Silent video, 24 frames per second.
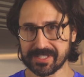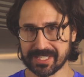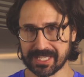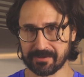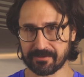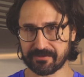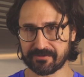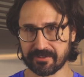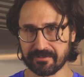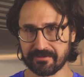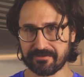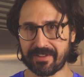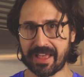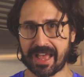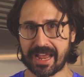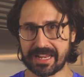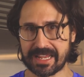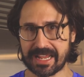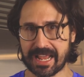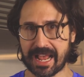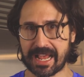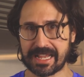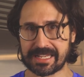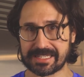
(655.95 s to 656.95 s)
them for
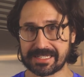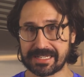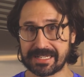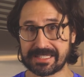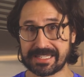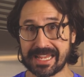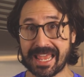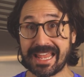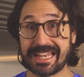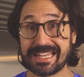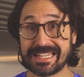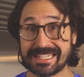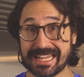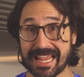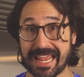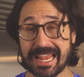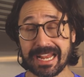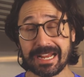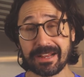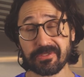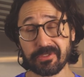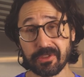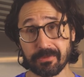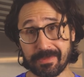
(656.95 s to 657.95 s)
fatty acids and
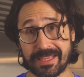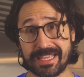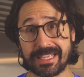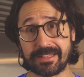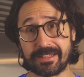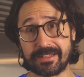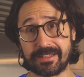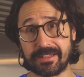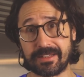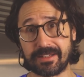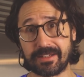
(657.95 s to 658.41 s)
take them in.